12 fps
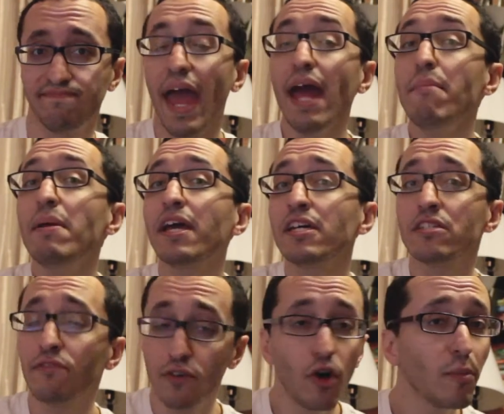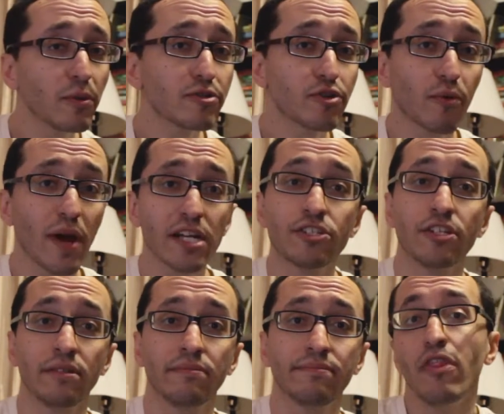And because of Cooper's
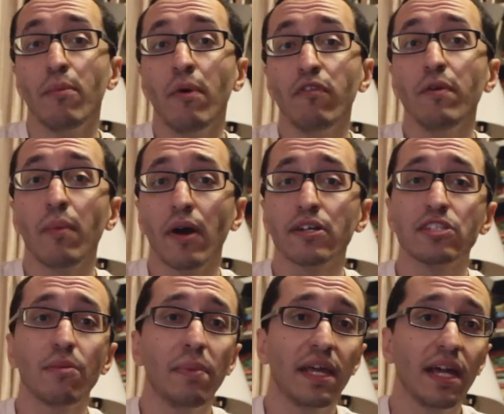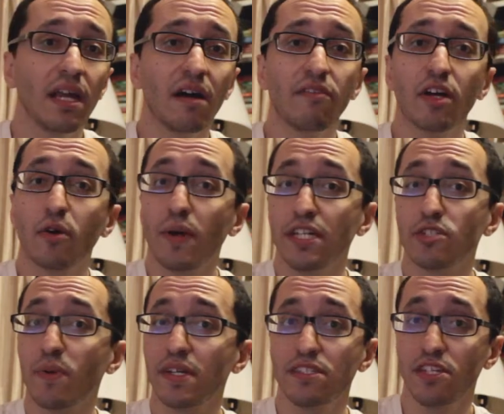direction, the movie marks the beginning of a great
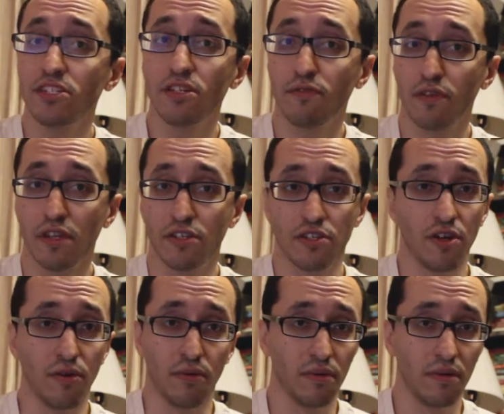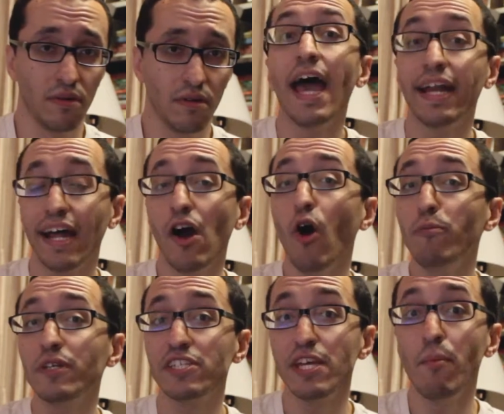transition for the two. And I hope
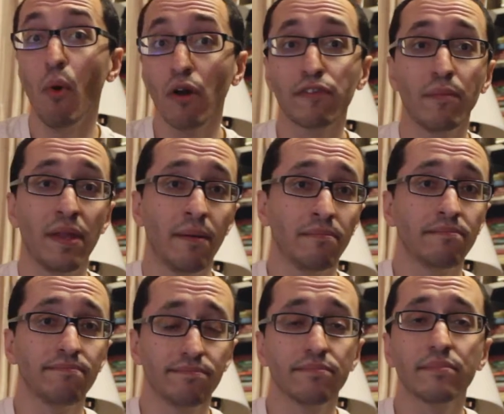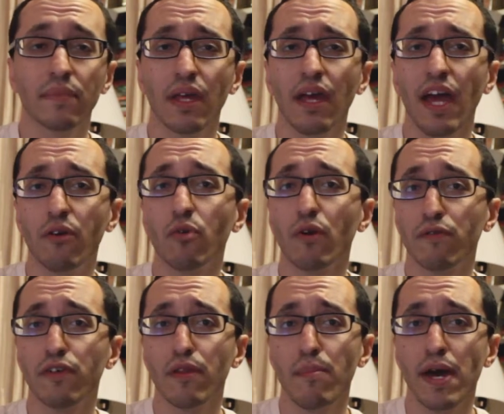to see more from them, and root
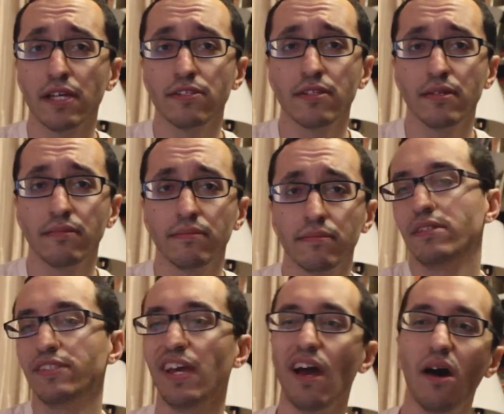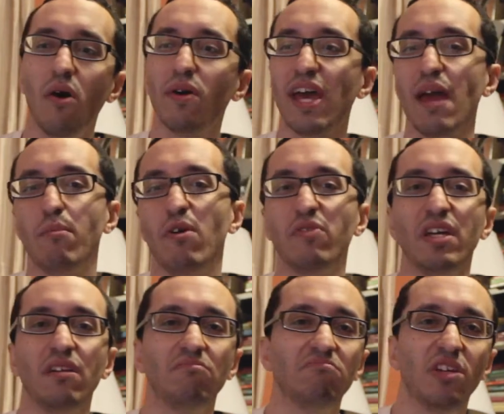for the best. So yeah, okay
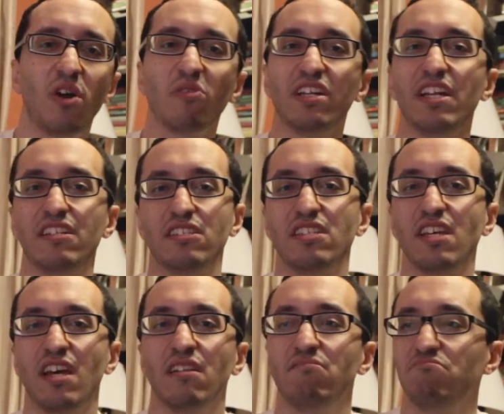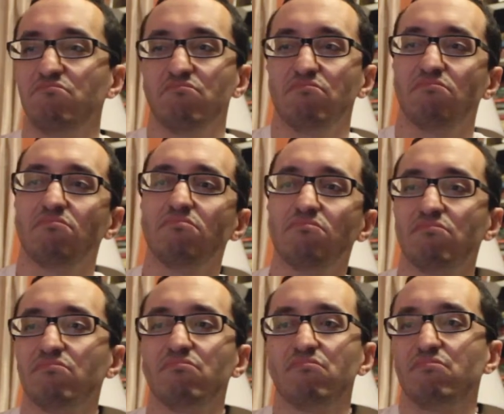movie, you don't really need to see it.
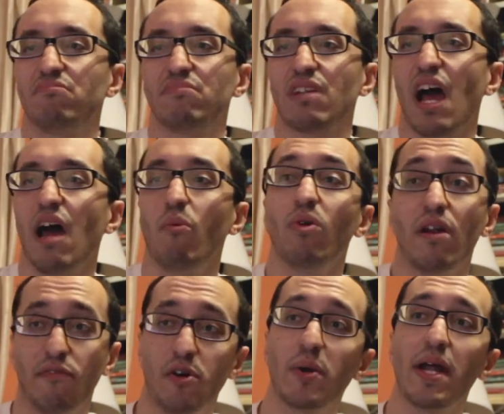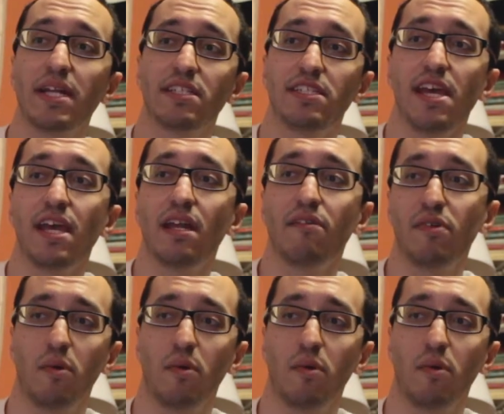I would have regretted seeing it if